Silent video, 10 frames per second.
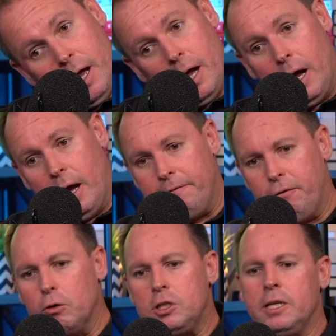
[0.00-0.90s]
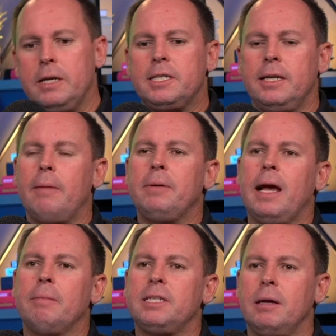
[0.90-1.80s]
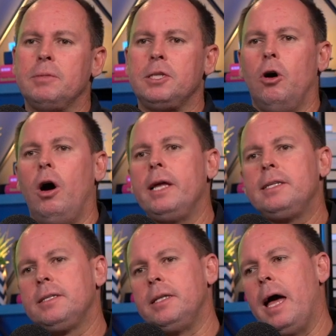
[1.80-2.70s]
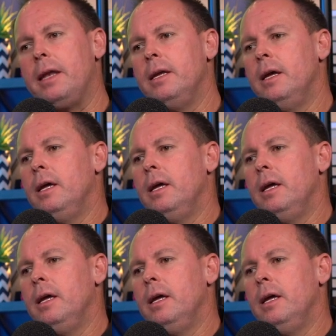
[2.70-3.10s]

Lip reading: unfortunately snapping up some sites that